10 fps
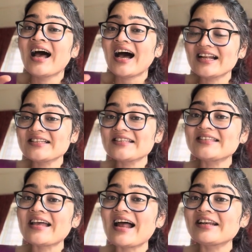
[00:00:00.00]

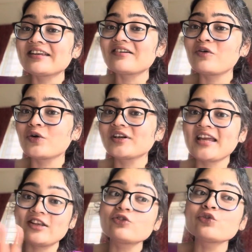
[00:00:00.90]
understand or
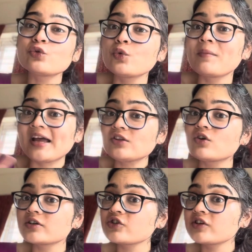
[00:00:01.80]
get to know my
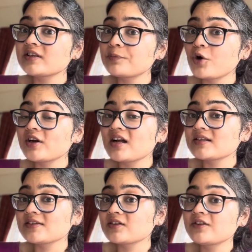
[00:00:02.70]
thoughts on the
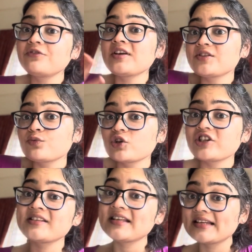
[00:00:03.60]
products or the face
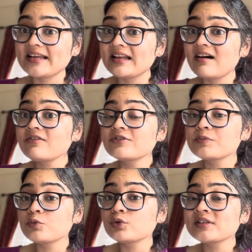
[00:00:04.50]
washes that I love the
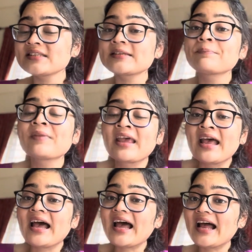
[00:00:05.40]
most.
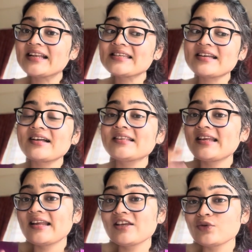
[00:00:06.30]
And
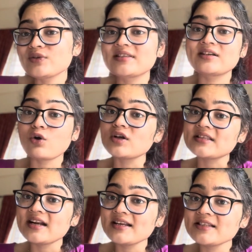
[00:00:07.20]
then I use the
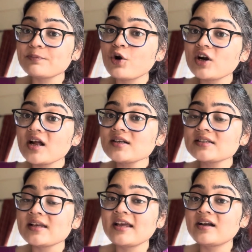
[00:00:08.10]
Cosrx
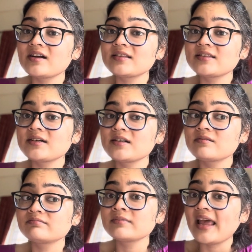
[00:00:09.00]
product,
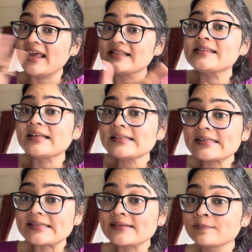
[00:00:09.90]
the
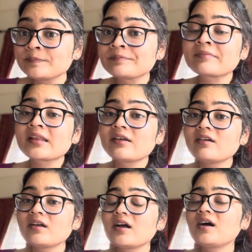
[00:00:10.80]
essence.
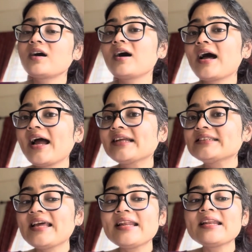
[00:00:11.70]
And
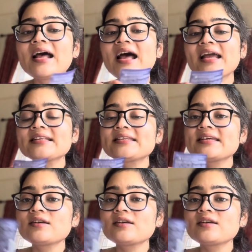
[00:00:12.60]
then I take